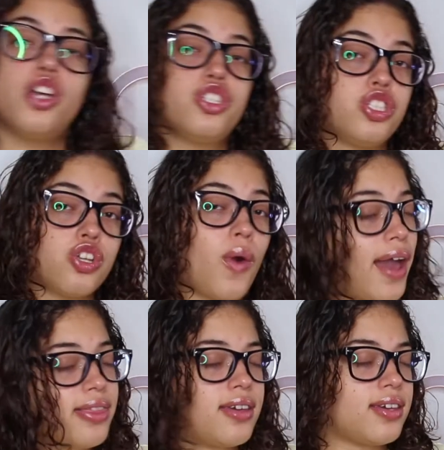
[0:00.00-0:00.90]
So
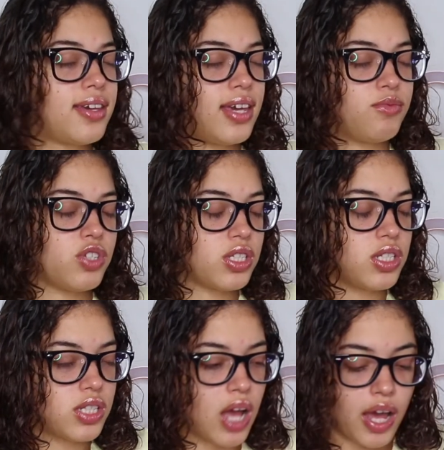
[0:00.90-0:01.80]
I think it came just
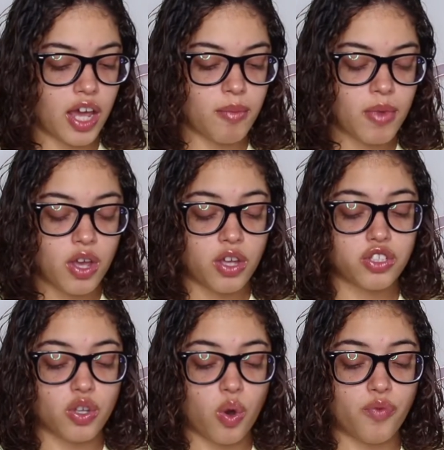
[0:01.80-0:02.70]
in time.
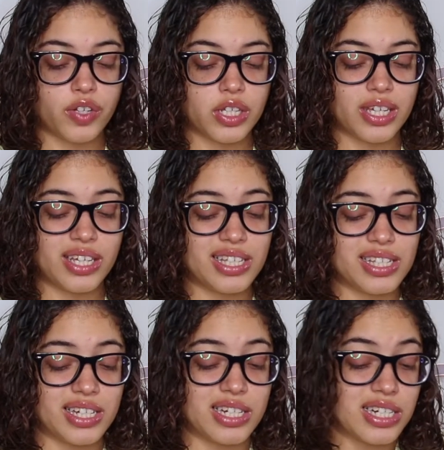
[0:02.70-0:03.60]
So hopefully it is
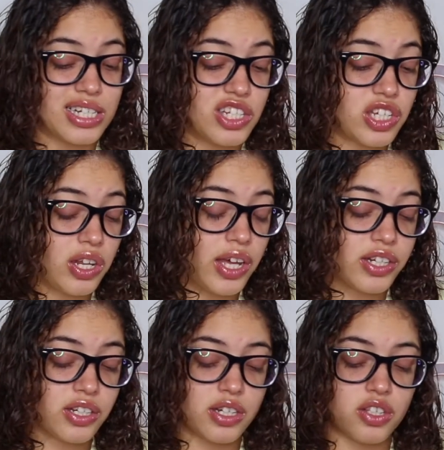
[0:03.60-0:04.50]
a good gel
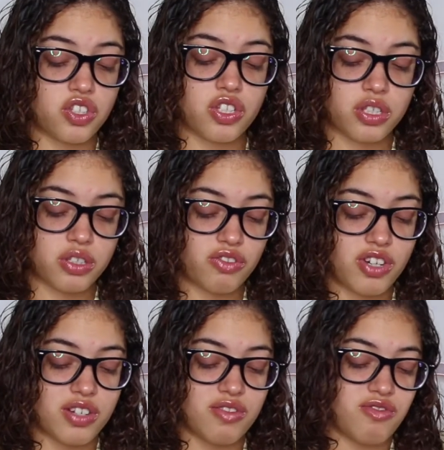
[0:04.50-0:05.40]
liner. Let's just
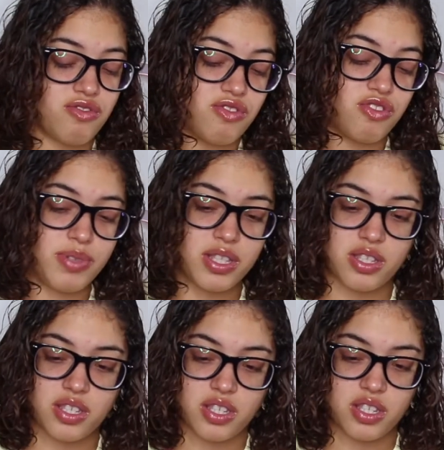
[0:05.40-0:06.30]
try to open
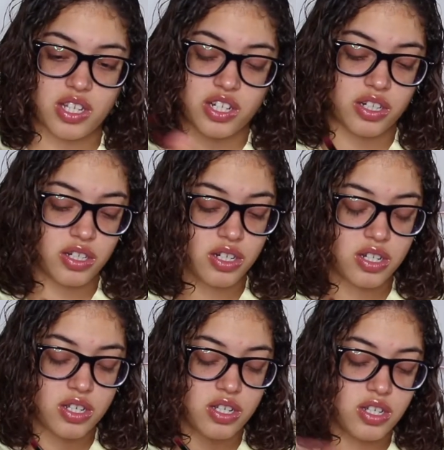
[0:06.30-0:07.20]
this sucker.
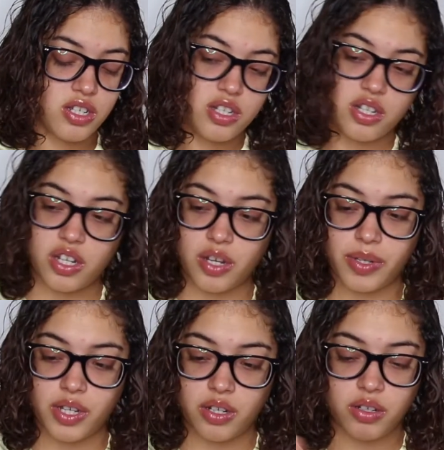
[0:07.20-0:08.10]
There
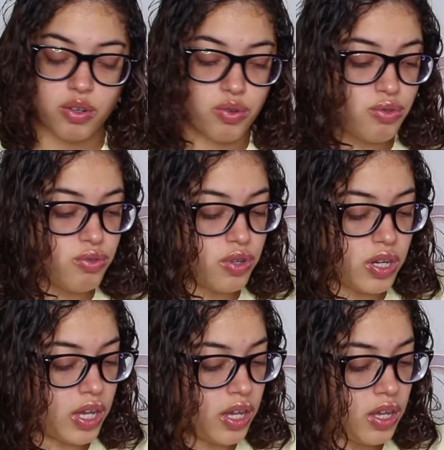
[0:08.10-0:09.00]
we go. Ooh,
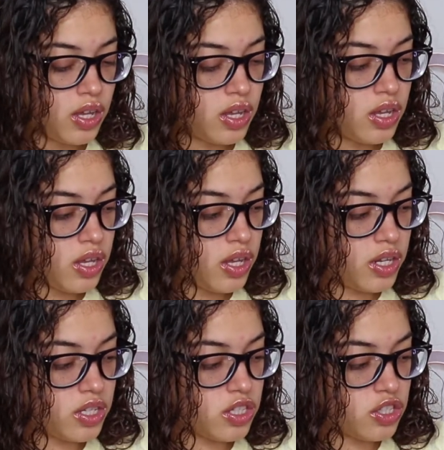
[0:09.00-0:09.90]
okay. And
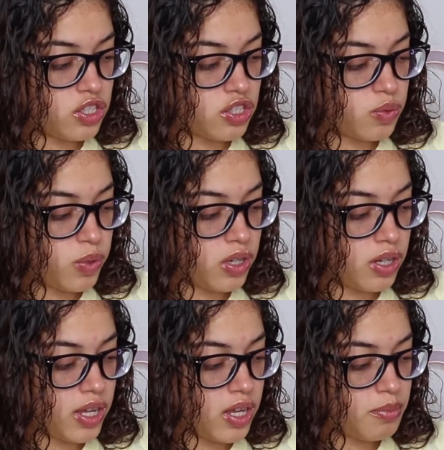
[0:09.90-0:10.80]
does it just
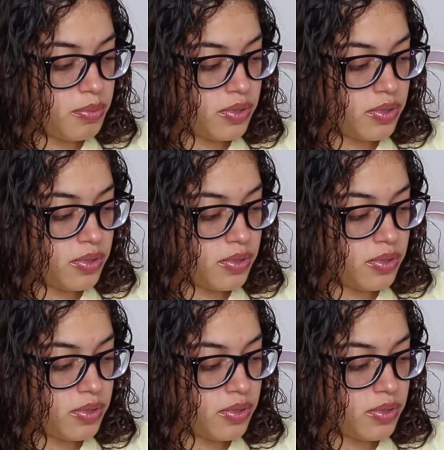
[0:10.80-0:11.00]
twirl up?